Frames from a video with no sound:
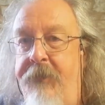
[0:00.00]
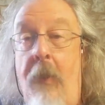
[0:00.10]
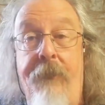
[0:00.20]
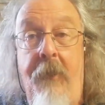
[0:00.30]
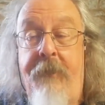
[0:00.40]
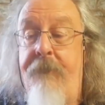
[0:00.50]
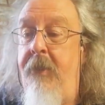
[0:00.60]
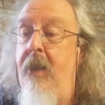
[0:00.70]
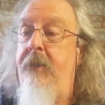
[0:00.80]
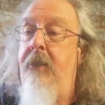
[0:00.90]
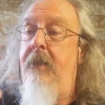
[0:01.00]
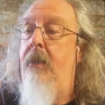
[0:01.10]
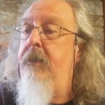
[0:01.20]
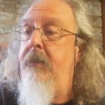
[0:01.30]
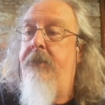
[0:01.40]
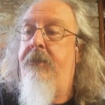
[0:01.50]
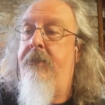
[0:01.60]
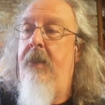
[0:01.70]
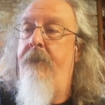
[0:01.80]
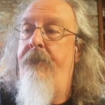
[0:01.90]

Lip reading: softness behind it, and it's